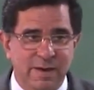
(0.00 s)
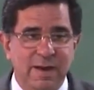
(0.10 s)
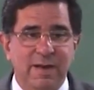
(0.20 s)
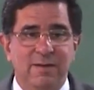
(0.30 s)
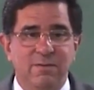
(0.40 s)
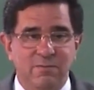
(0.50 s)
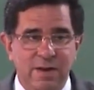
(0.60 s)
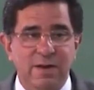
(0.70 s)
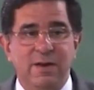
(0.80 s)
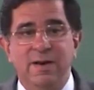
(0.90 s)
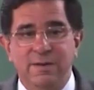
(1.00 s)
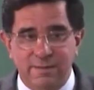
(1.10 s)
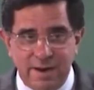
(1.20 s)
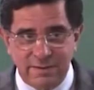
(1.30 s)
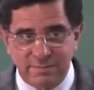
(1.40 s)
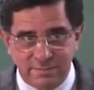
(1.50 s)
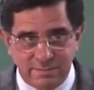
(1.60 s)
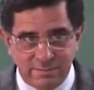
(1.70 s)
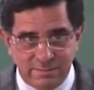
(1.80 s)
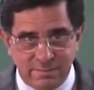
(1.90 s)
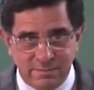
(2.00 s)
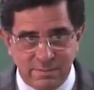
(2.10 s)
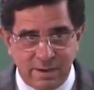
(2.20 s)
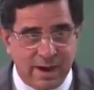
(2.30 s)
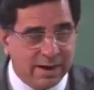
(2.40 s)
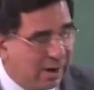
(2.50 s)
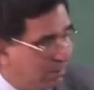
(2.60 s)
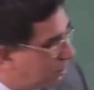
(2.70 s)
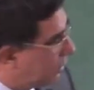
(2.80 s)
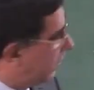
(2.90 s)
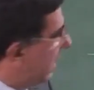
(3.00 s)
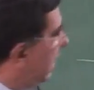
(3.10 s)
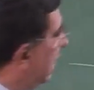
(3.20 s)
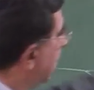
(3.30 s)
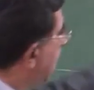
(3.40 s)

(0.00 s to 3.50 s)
And when it rains, I can't put a final